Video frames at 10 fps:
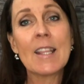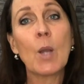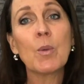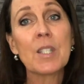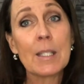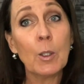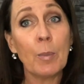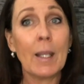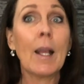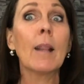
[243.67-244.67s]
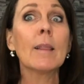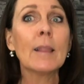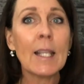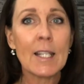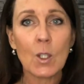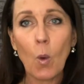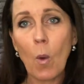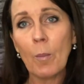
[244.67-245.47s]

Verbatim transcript: there will still be at least one